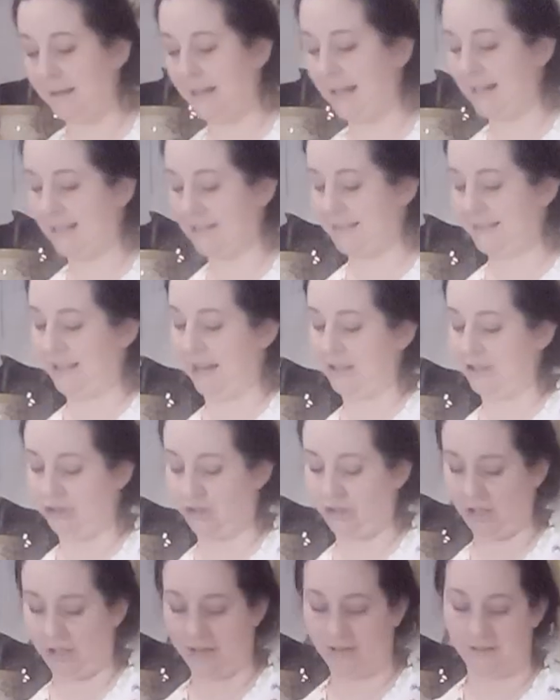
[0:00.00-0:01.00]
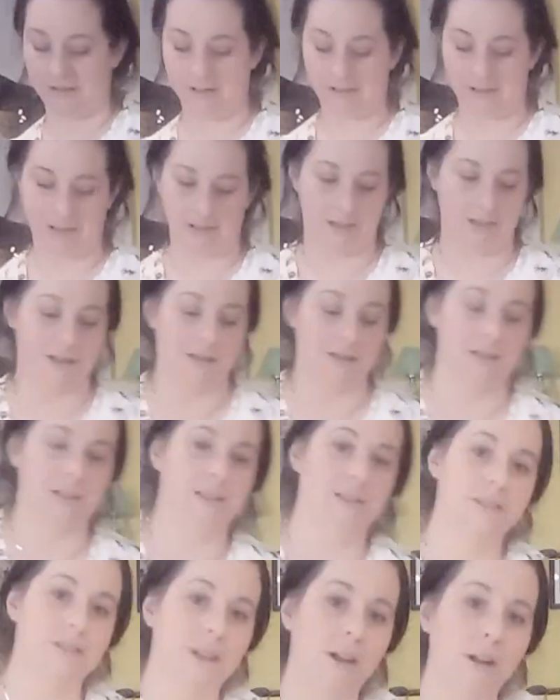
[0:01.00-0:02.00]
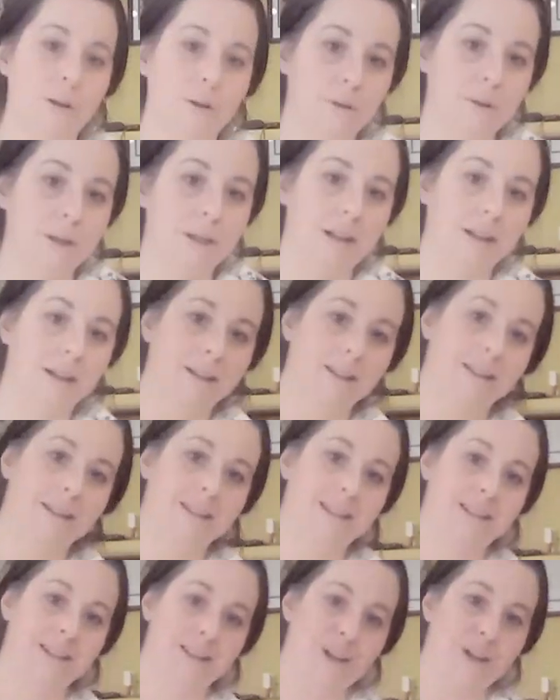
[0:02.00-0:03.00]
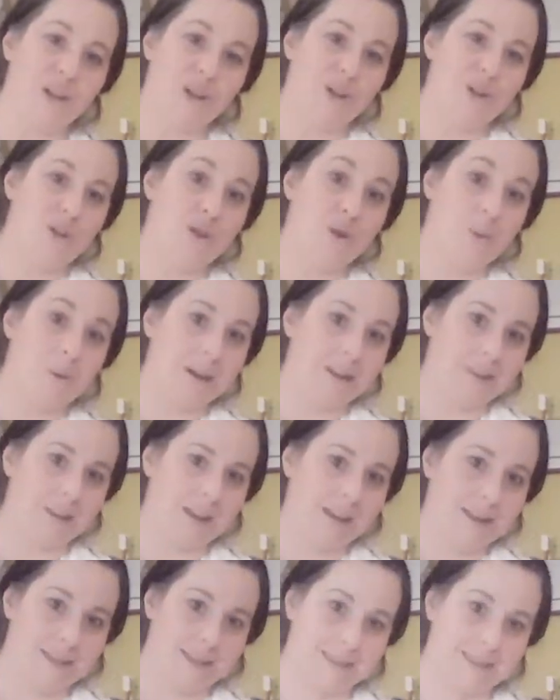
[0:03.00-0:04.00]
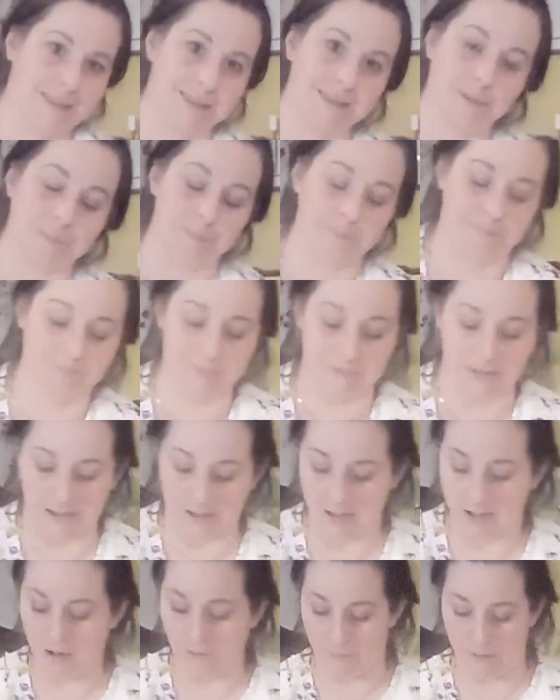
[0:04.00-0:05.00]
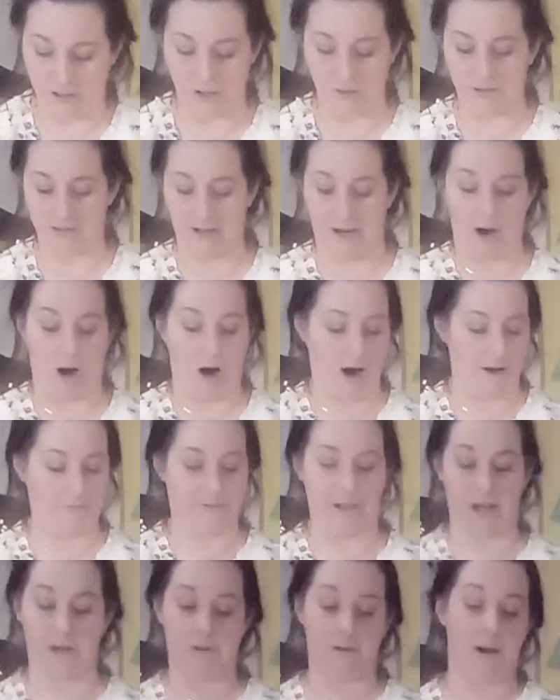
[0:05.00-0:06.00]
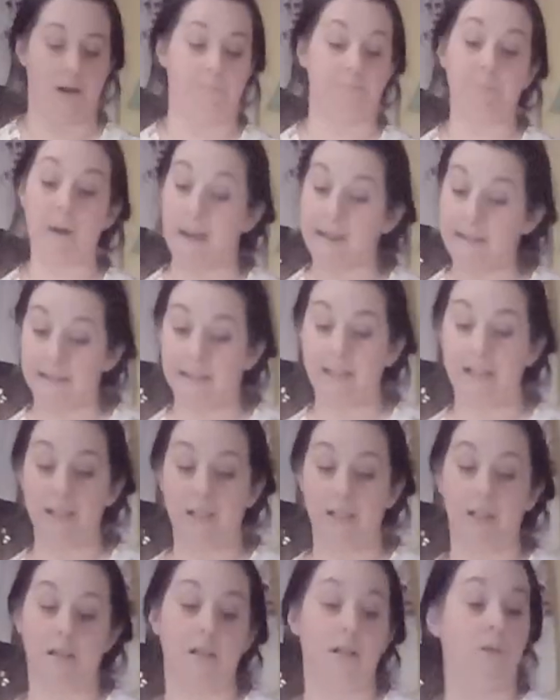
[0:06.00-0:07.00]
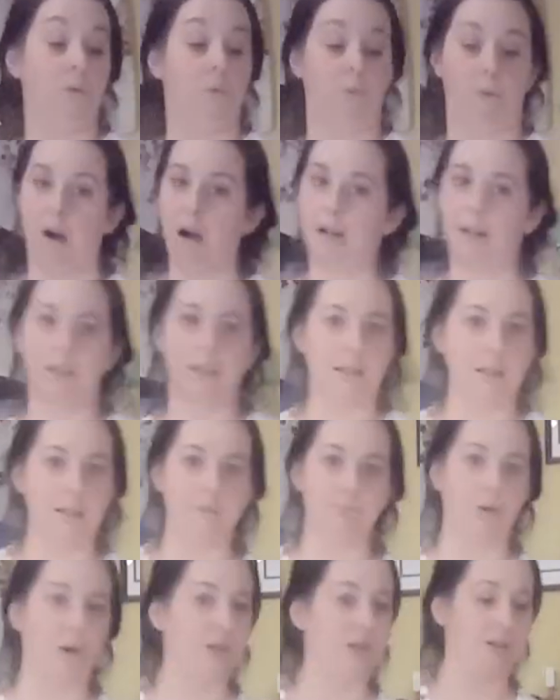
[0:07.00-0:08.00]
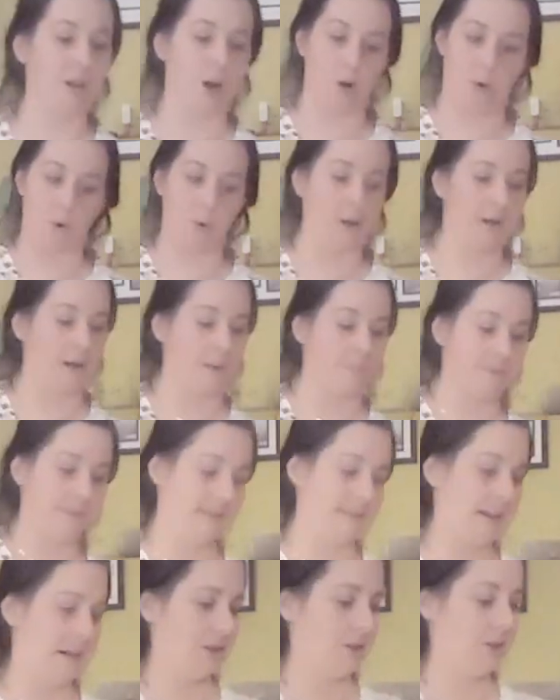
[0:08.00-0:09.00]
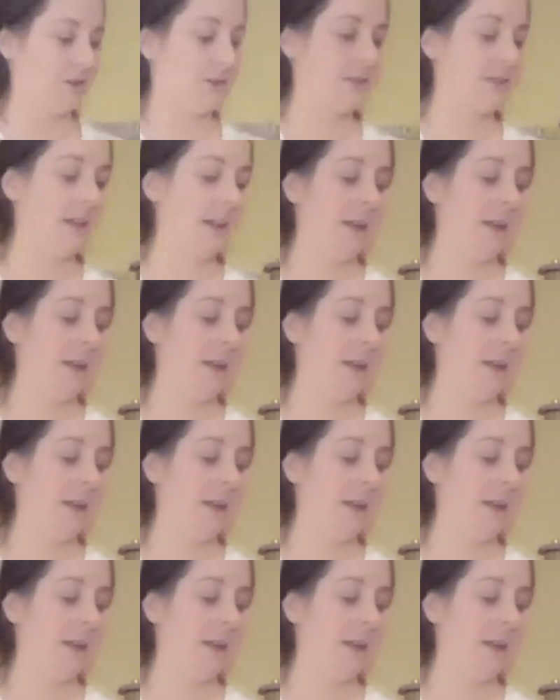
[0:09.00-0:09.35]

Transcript: extension. So, doing this. We use it often biking, walking, running, or going upstairs.